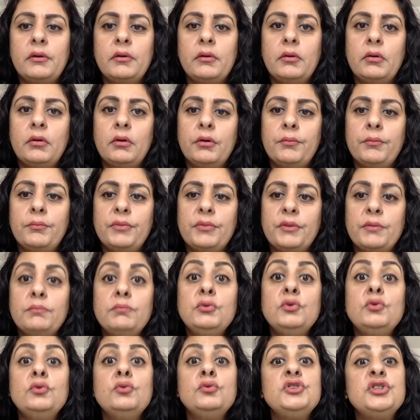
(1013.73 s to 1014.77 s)
The
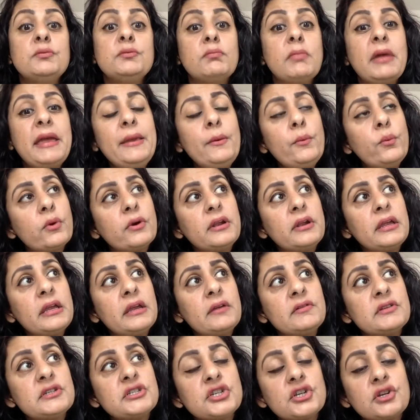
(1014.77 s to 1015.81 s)
mood you may want here
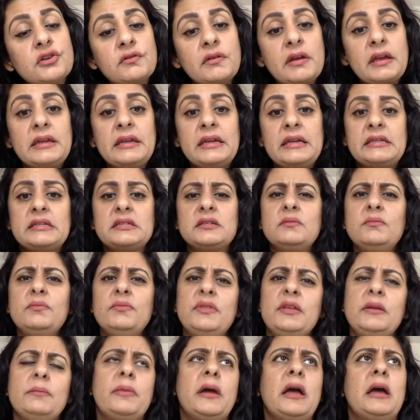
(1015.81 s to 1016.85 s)
is to create is something
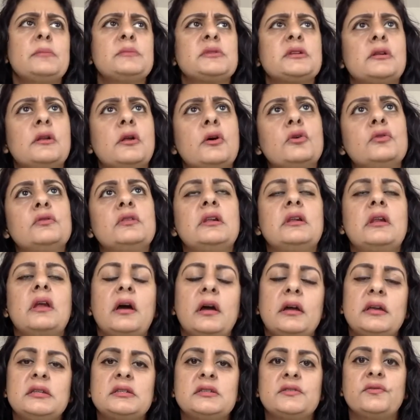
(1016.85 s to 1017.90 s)
perhaps along the
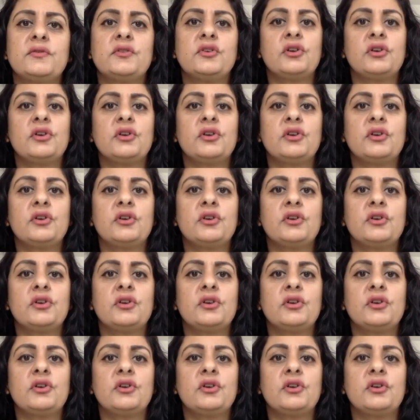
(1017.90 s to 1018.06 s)
lines of